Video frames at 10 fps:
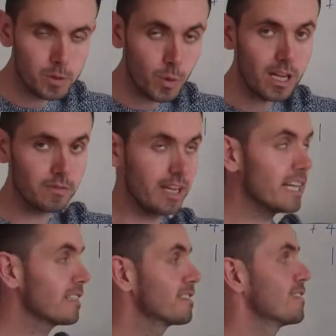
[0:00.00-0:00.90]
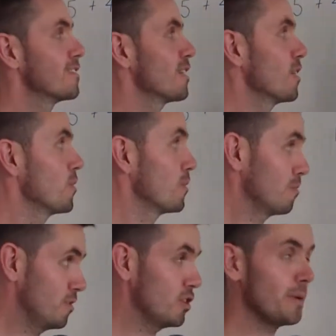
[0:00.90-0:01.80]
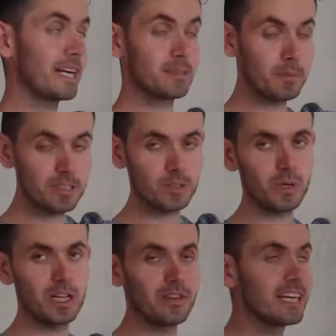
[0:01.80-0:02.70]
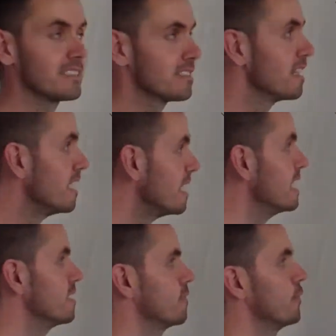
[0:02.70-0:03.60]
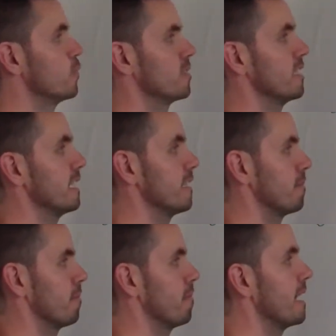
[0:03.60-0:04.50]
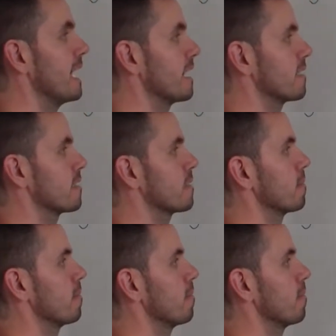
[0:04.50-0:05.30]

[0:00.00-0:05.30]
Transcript: 12x, so 2x plus 12x is 14x.